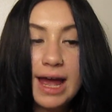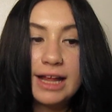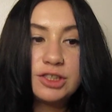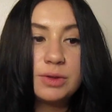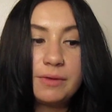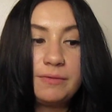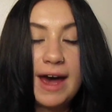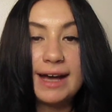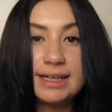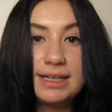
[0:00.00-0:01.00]
and so the
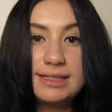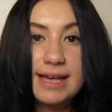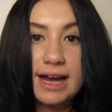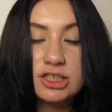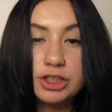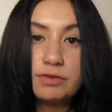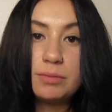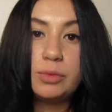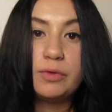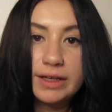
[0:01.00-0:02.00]
fact that he's actually
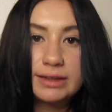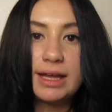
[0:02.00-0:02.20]
removing